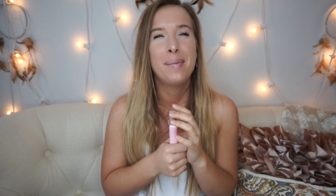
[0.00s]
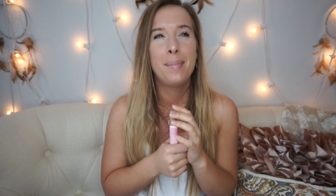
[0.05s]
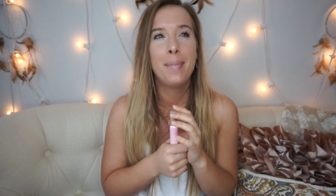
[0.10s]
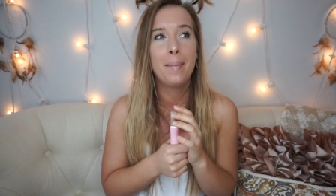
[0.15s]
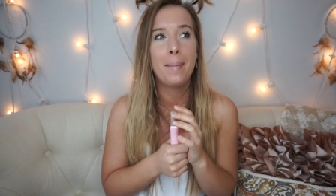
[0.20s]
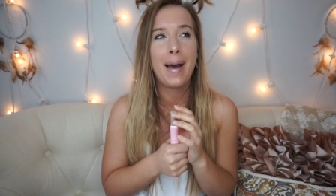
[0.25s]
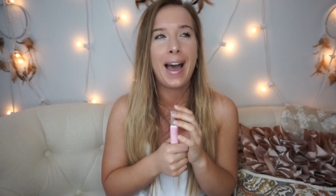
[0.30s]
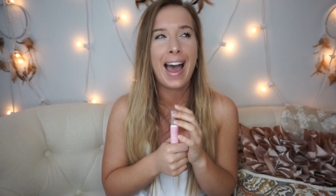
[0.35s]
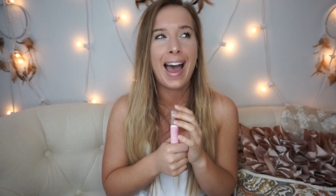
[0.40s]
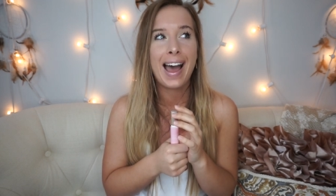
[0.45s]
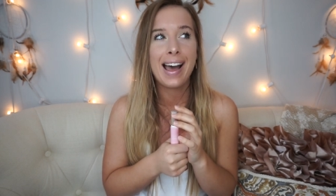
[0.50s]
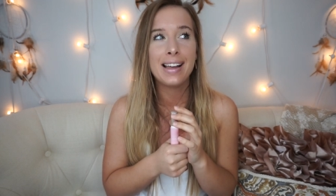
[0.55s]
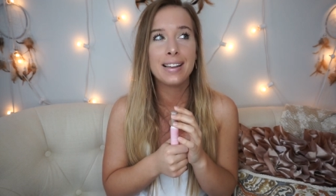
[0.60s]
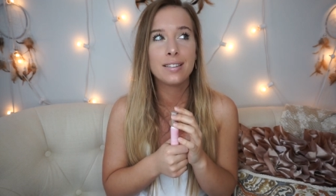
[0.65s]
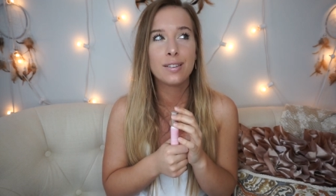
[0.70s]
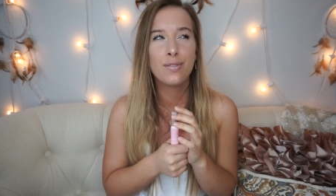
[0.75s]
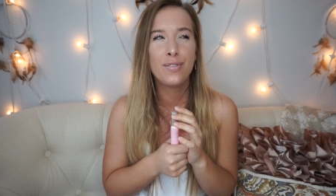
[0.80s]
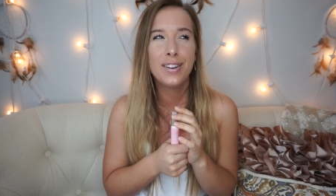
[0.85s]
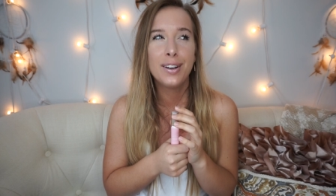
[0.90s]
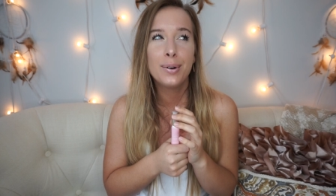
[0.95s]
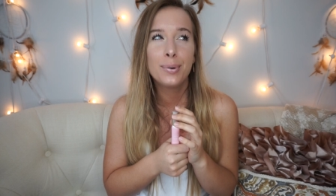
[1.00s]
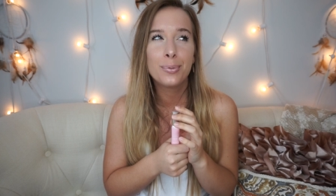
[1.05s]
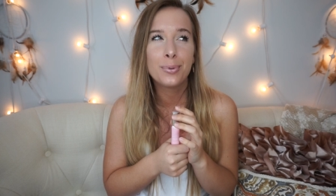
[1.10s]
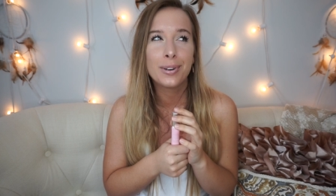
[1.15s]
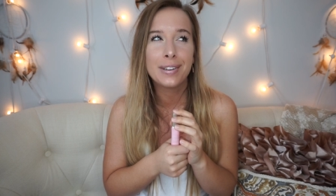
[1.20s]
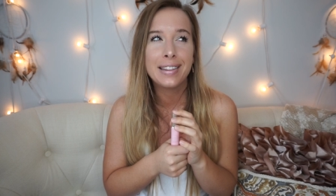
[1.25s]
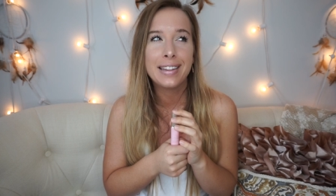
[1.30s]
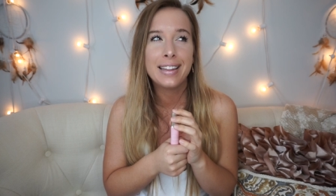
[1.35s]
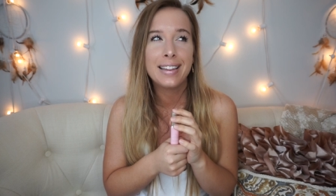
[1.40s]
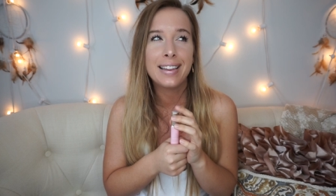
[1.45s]
But my eyes feel
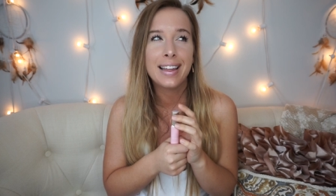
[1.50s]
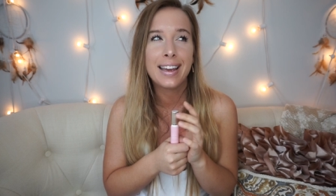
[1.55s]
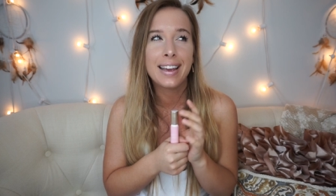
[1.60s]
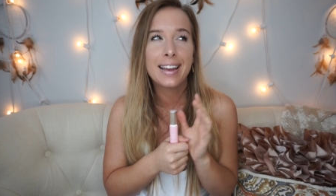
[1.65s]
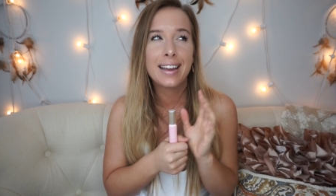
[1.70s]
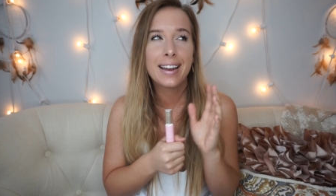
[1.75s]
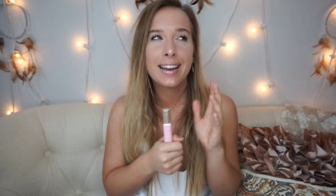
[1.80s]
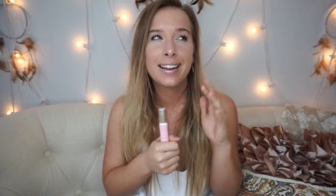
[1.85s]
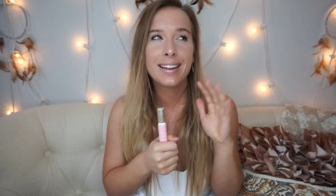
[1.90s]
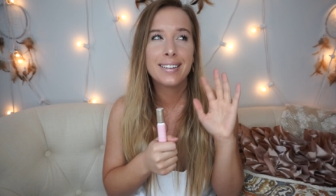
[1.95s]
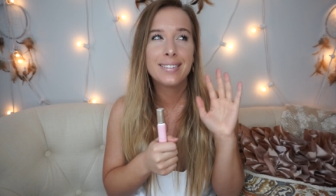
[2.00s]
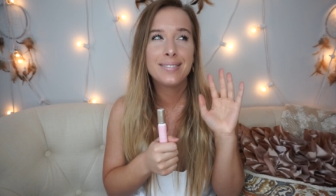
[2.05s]
really like